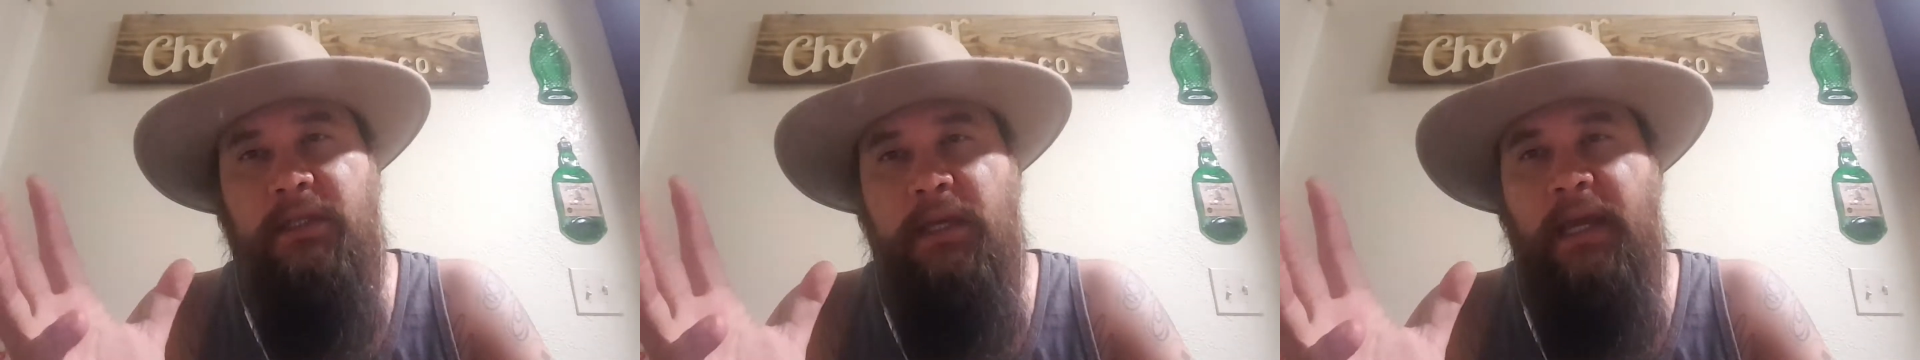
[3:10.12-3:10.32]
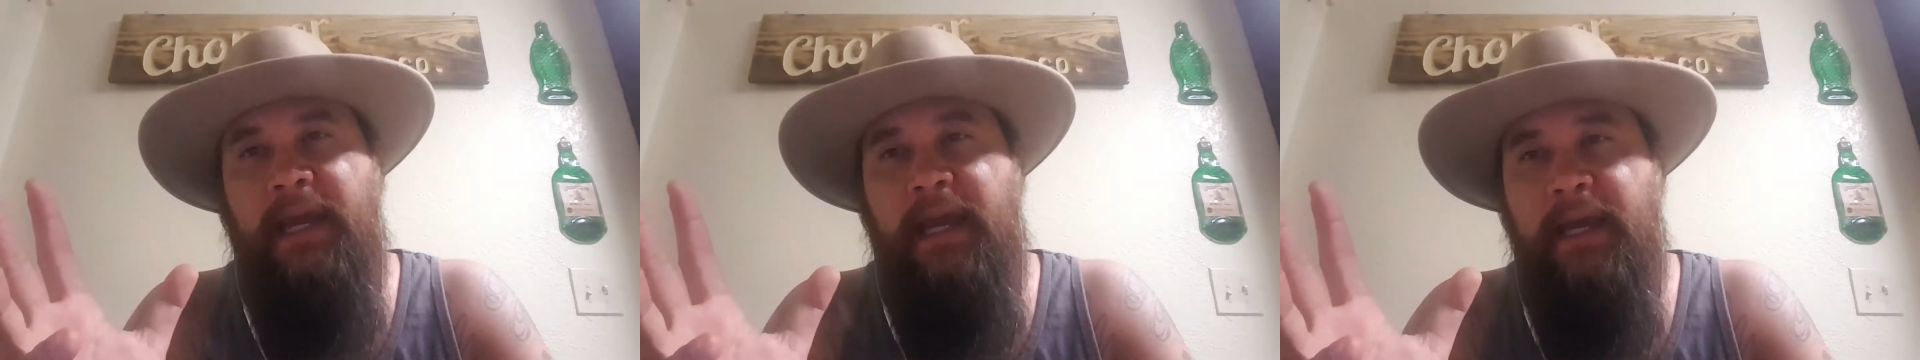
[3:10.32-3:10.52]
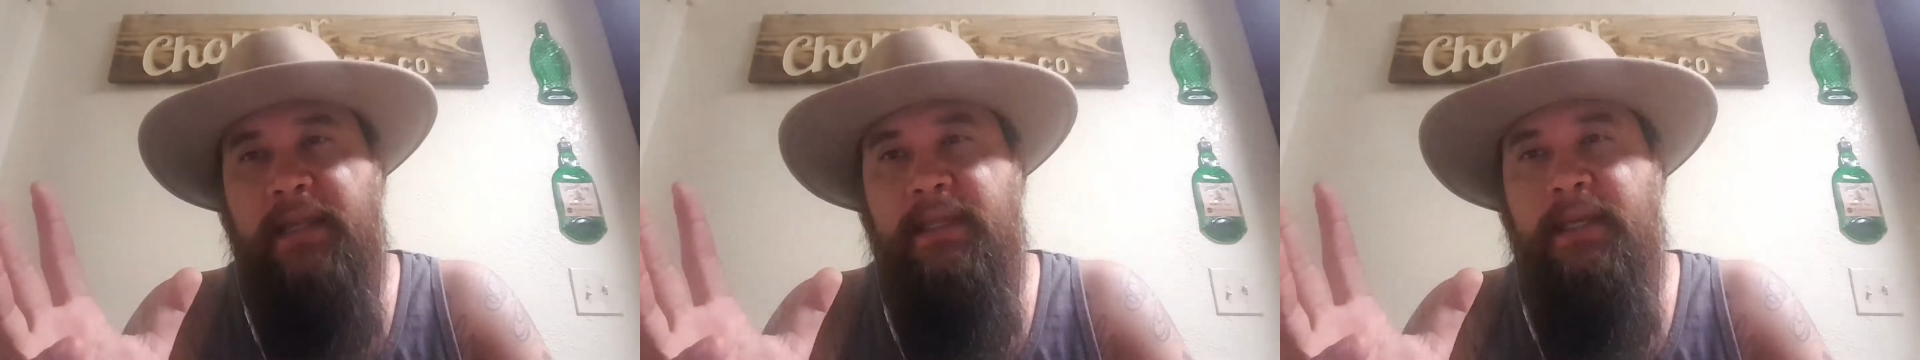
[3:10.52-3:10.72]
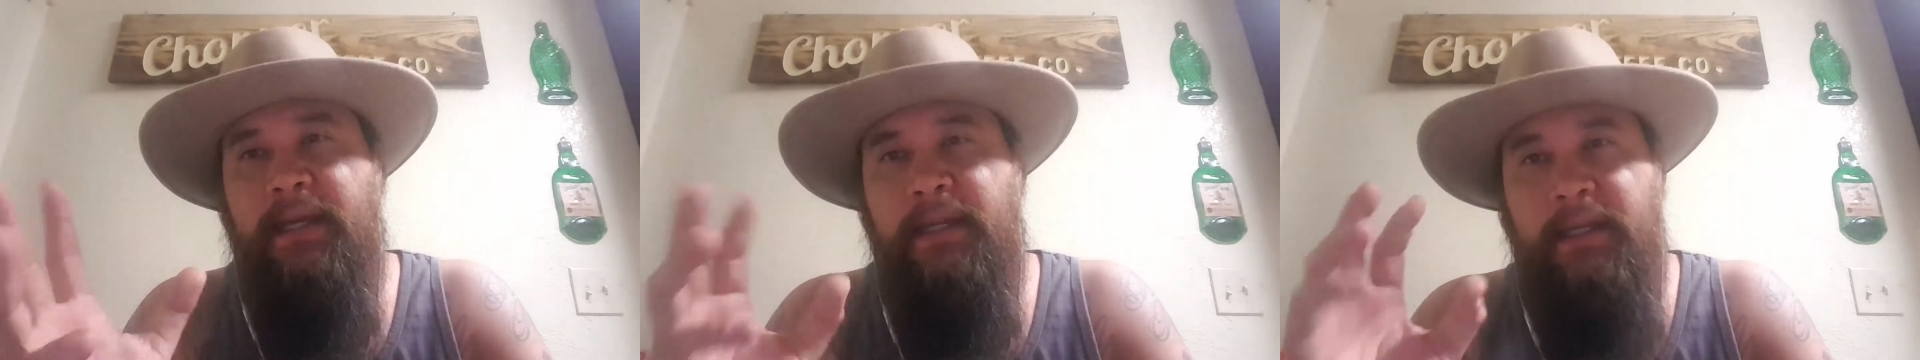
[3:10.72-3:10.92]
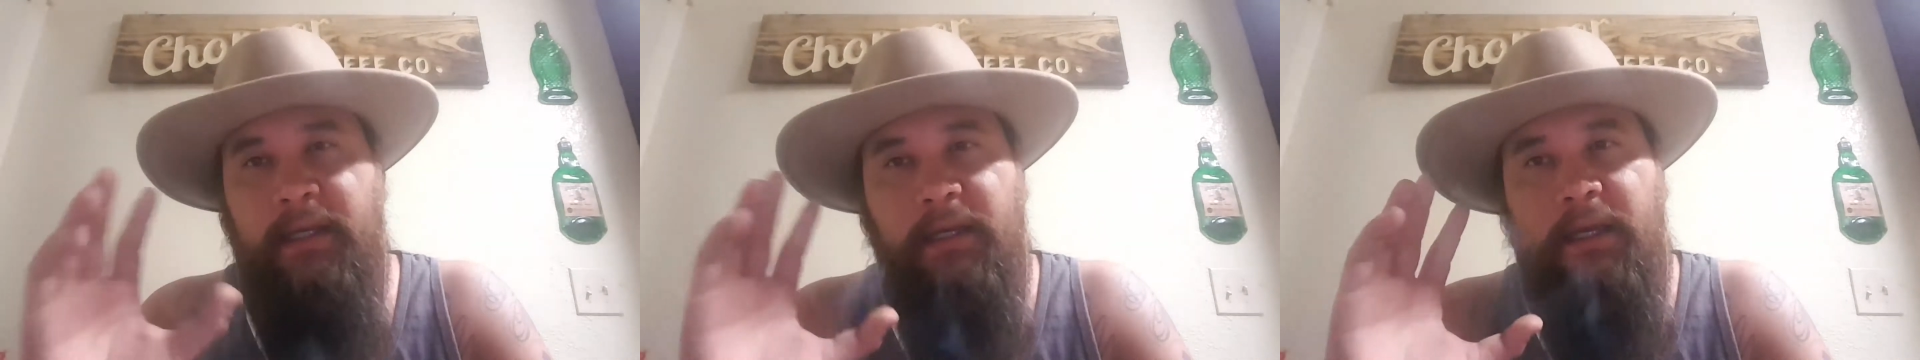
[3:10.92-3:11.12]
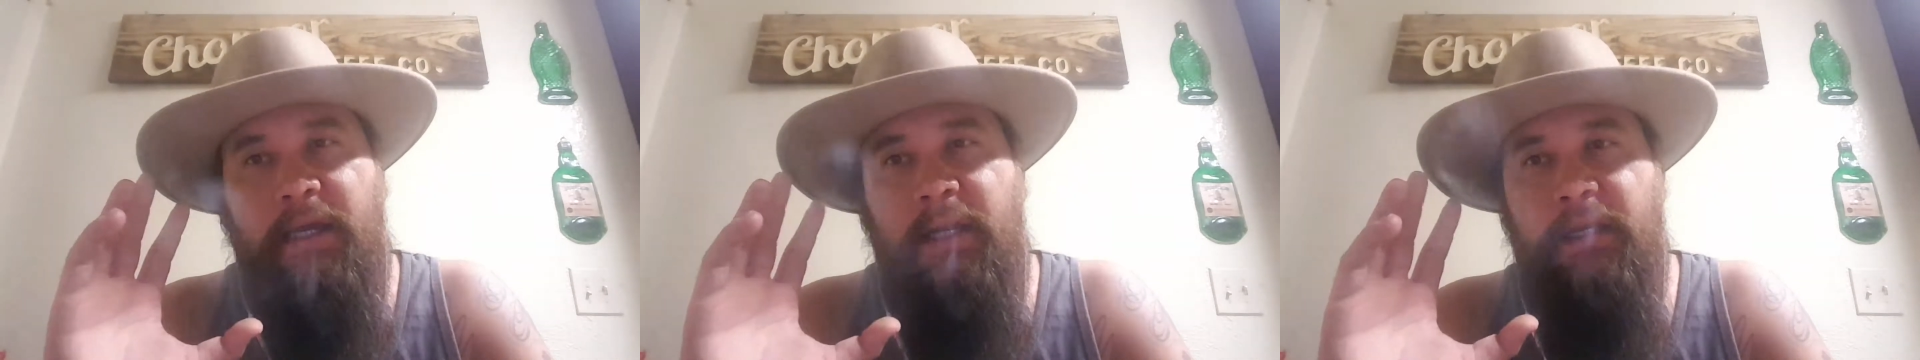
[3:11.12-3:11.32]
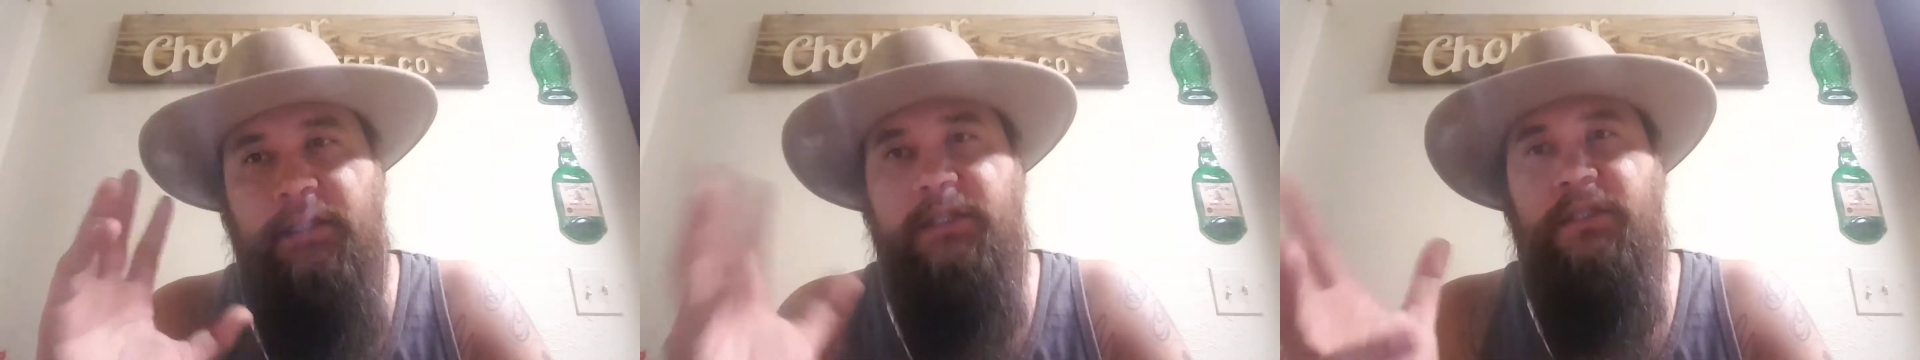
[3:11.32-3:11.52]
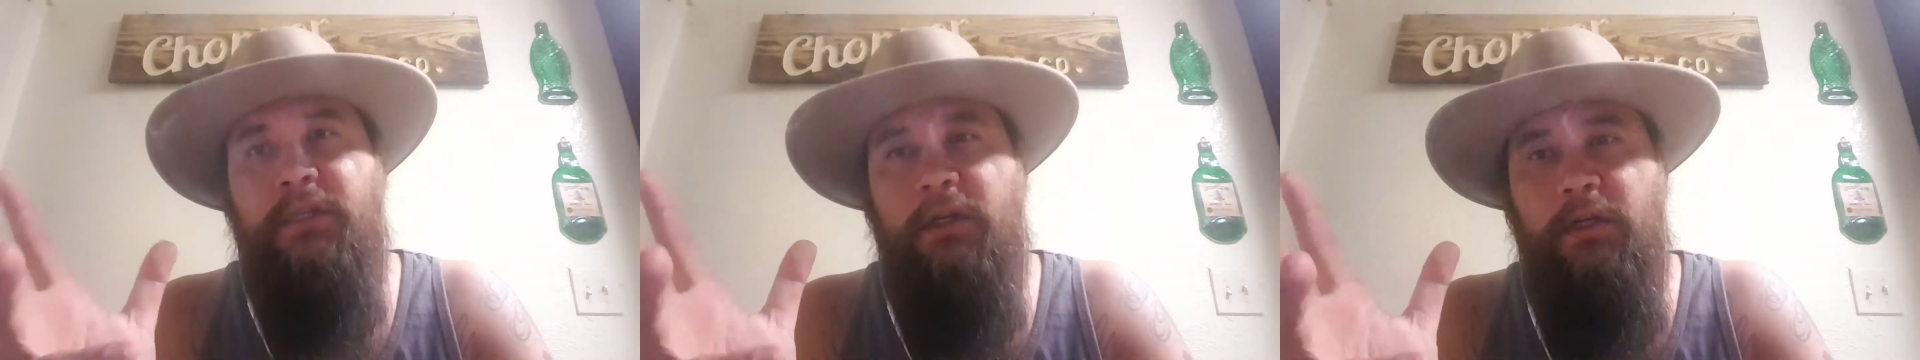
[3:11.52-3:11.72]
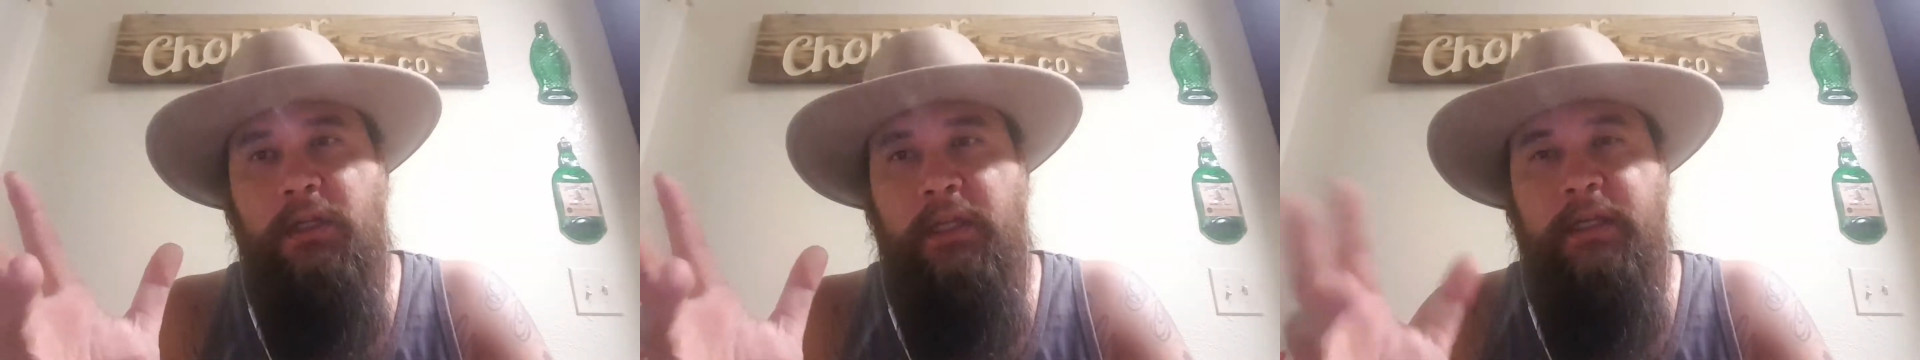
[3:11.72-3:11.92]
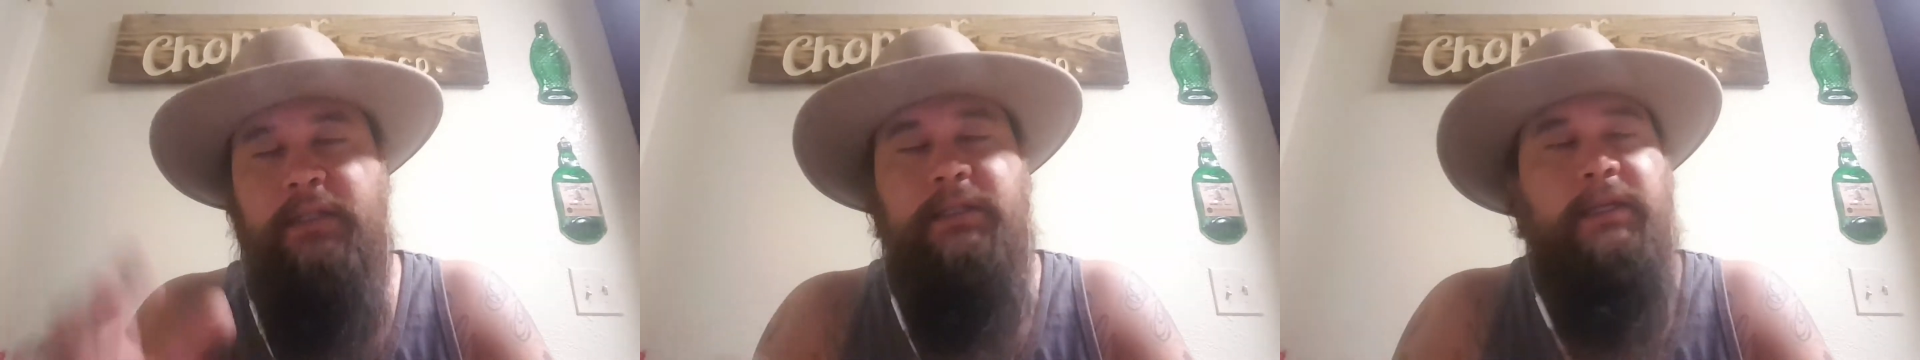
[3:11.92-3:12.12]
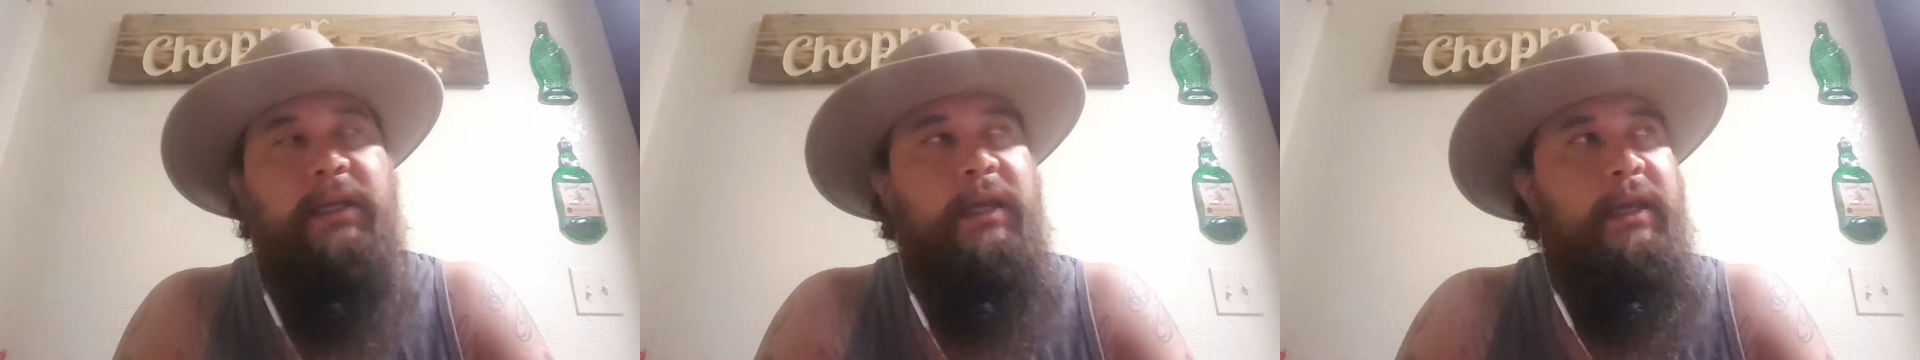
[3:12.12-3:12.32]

I had the idea, it kind of just all clicked,